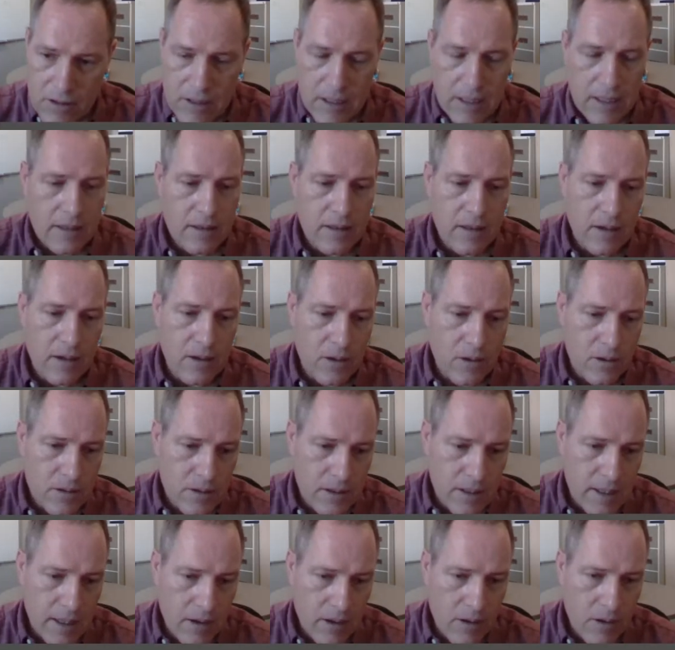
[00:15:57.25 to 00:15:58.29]
and the
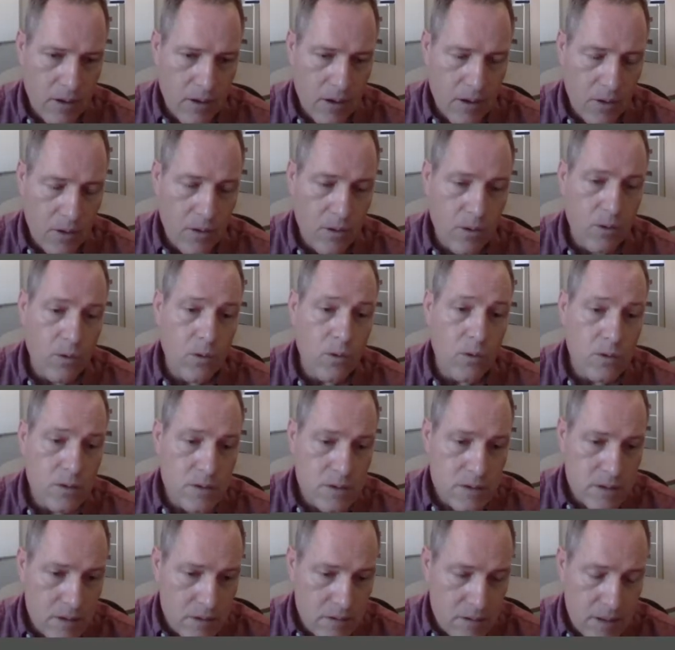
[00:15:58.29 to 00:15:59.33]
dowel hole
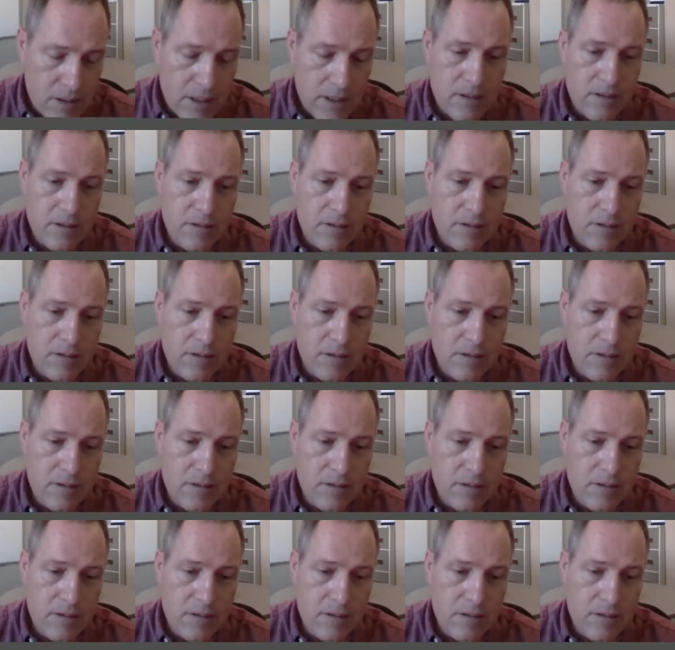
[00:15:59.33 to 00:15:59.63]
also need